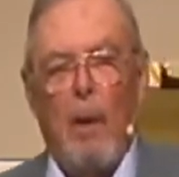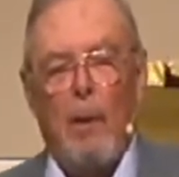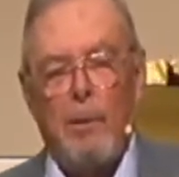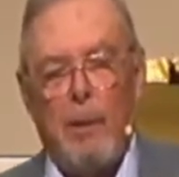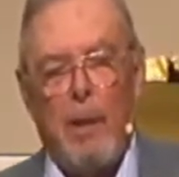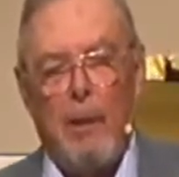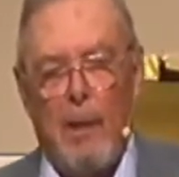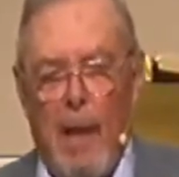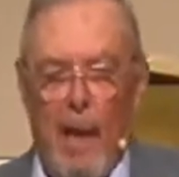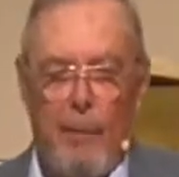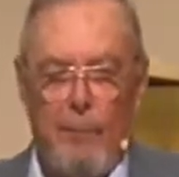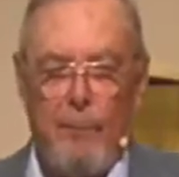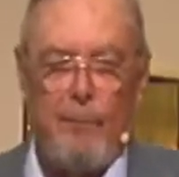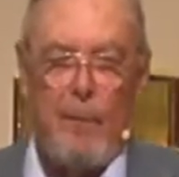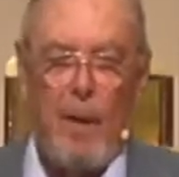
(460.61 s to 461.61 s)
She
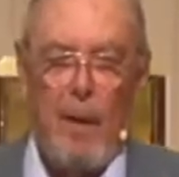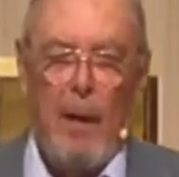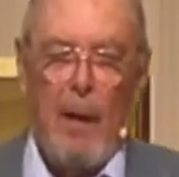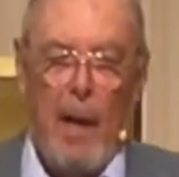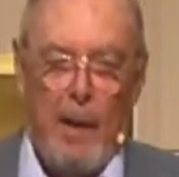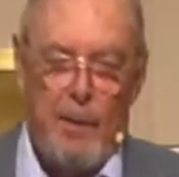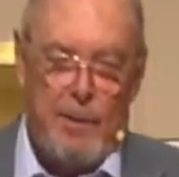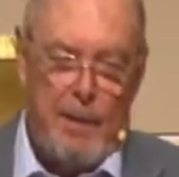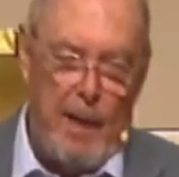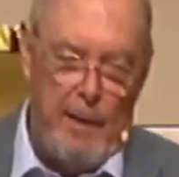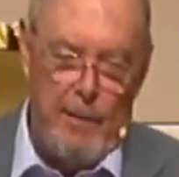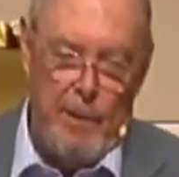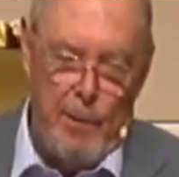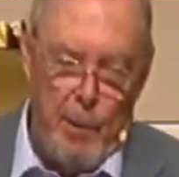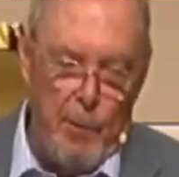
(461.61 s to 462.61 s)
left. I
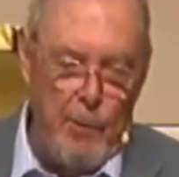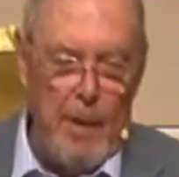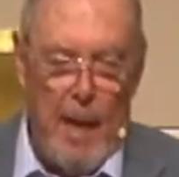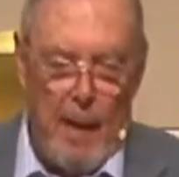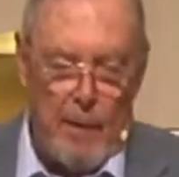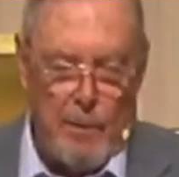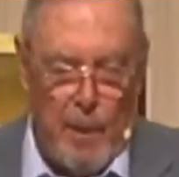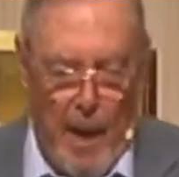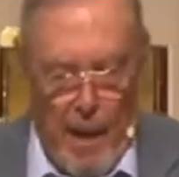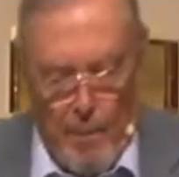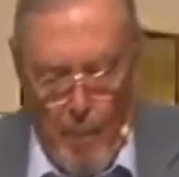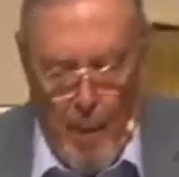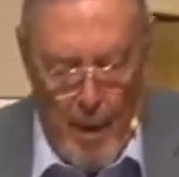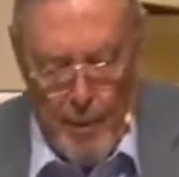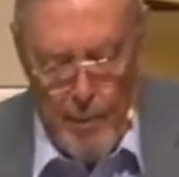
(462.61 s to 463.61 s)
said, You knocked on
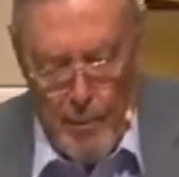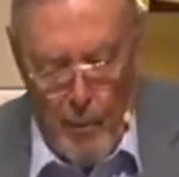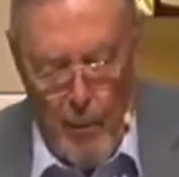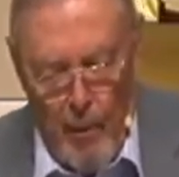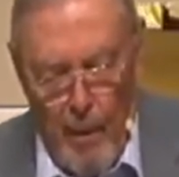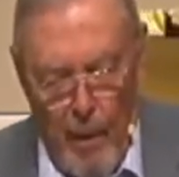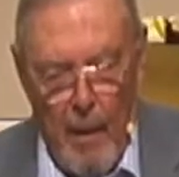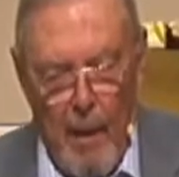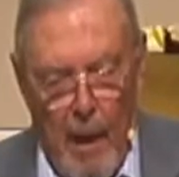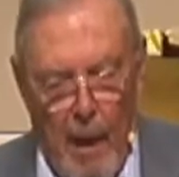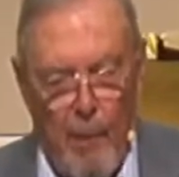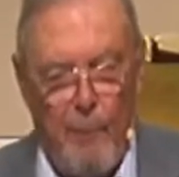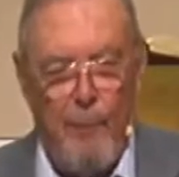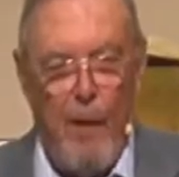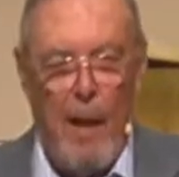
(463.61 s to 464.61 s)
my door.
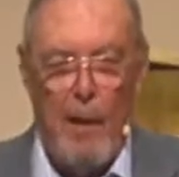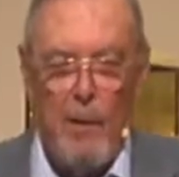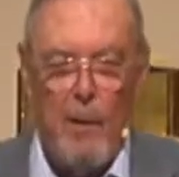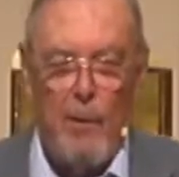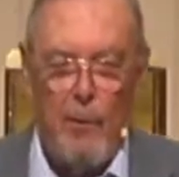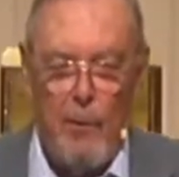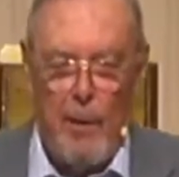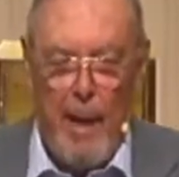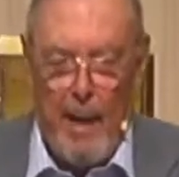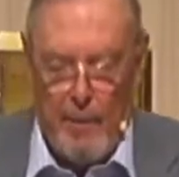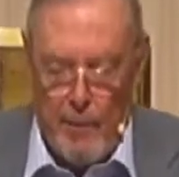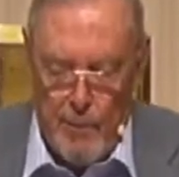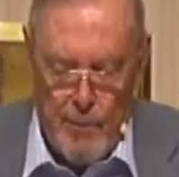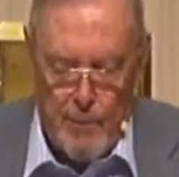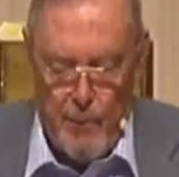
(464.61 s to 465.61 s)
I followed her down
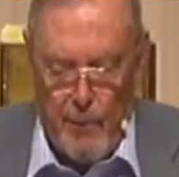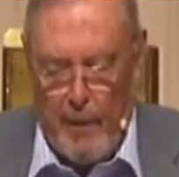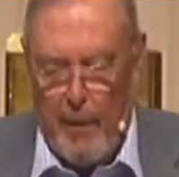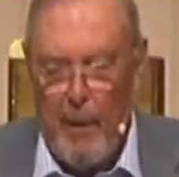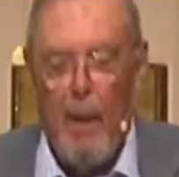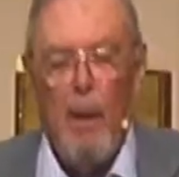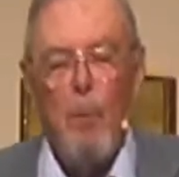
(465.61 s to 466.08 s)
the street.